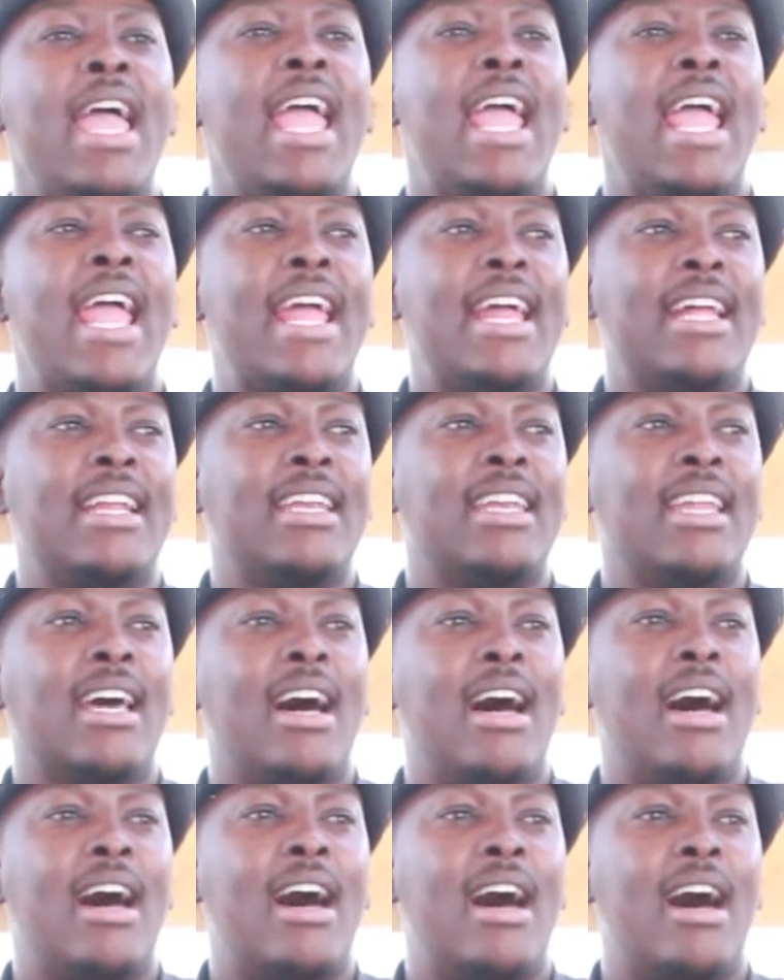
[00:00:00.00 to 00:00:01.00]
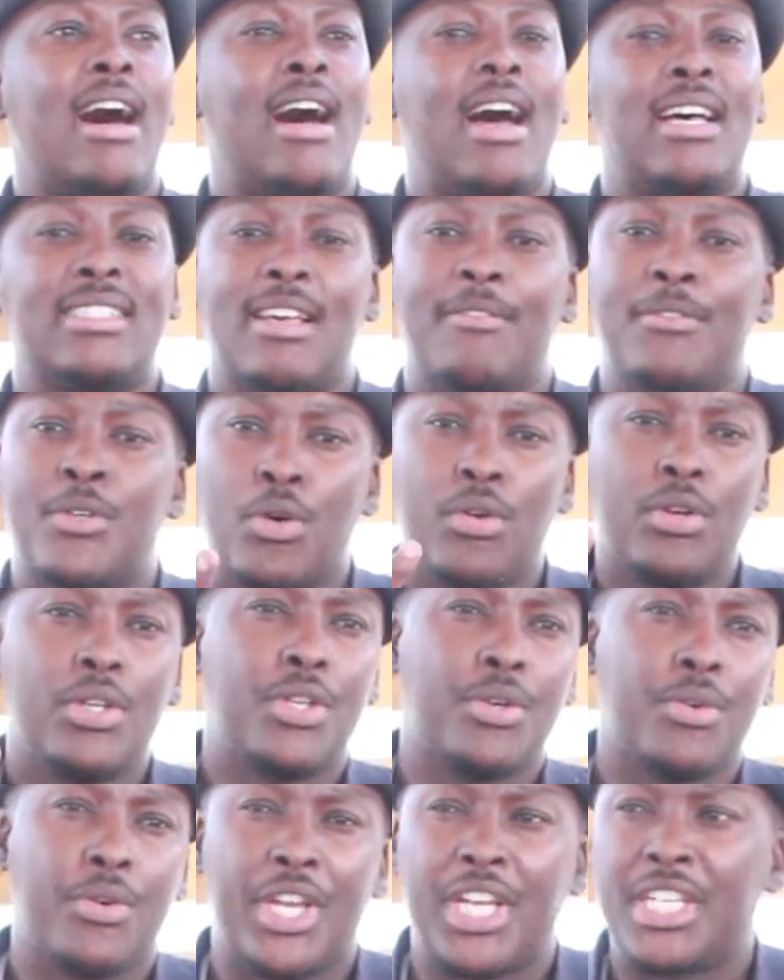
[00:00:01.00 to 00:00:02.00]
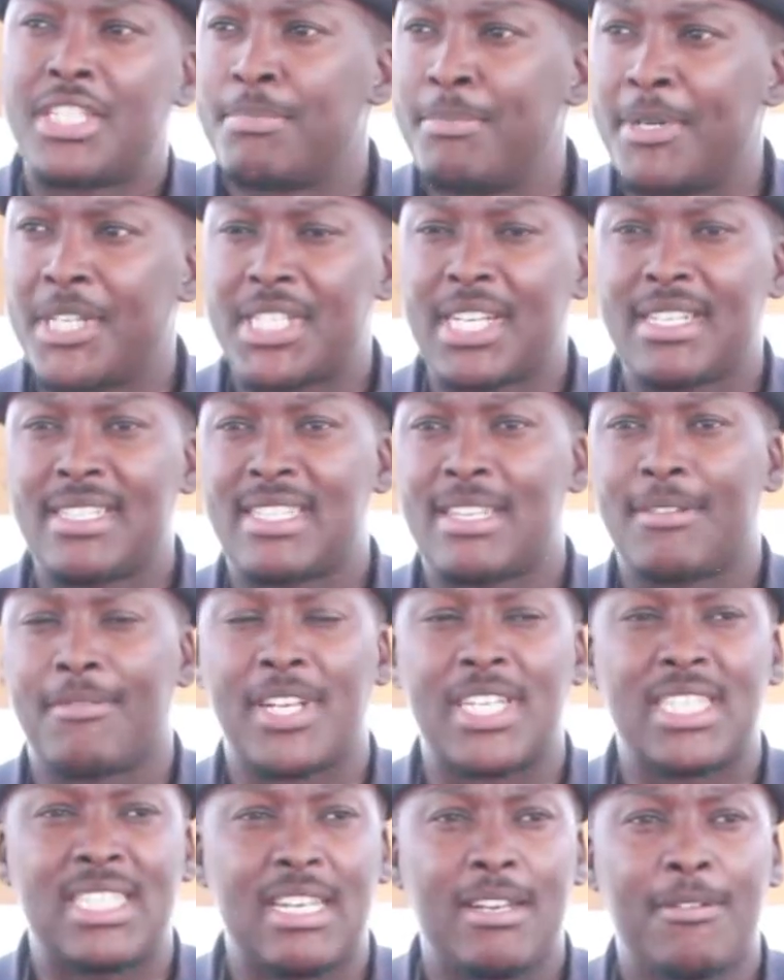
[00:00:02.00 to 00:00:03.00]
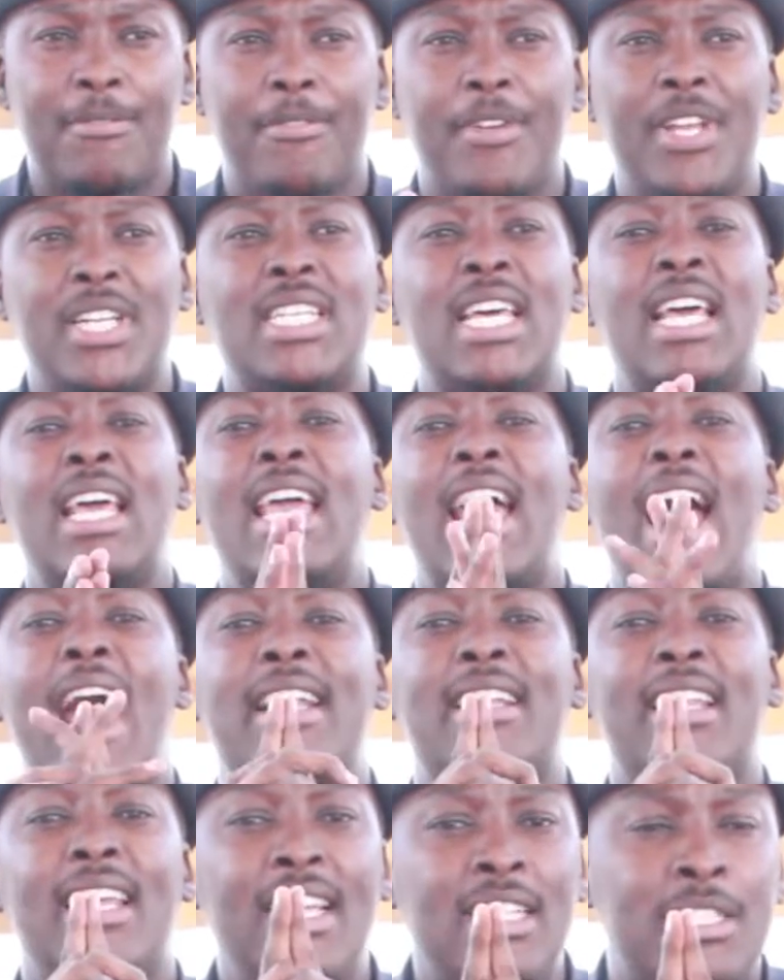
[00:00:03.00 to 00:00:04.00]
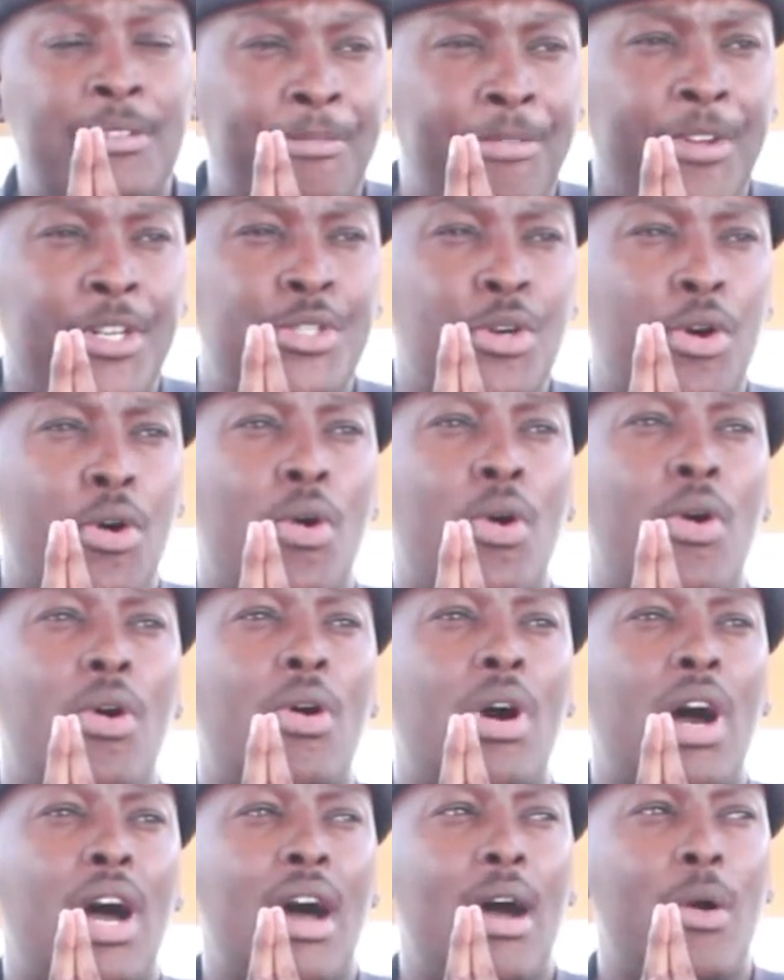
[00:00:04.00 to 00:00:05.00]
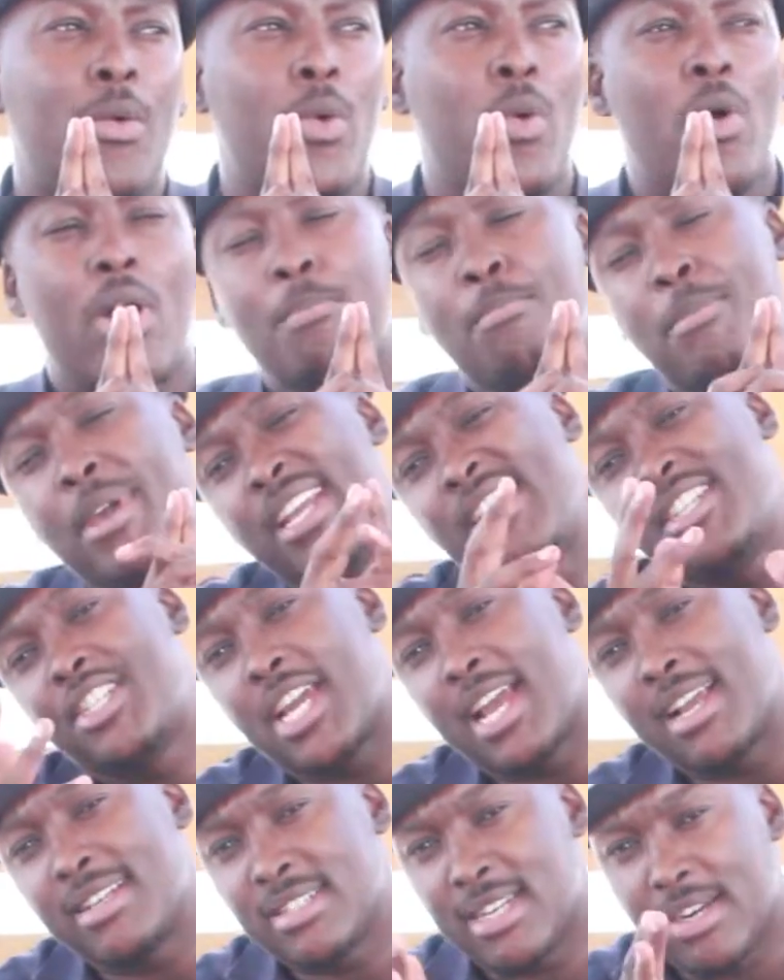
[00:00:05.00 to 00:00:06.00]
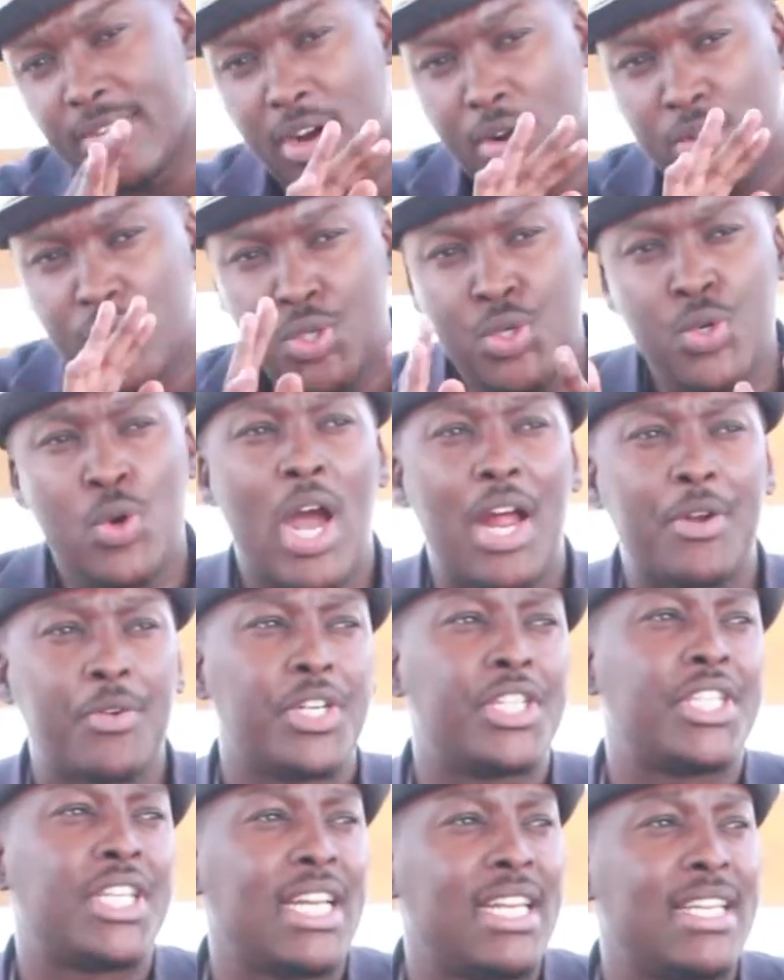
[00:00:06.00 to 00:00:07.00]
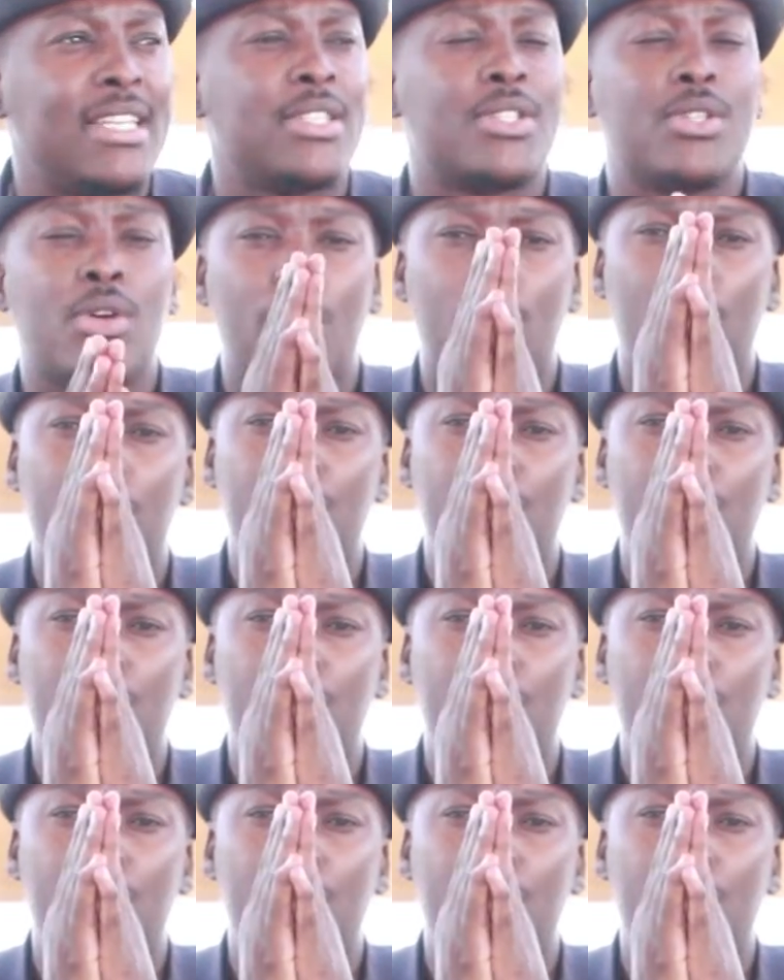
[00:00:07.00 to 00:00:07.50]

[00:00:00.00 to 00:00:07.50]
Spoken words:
And as I've told you, each measures 17 feet, and each fito we were being charged around 200 shillings or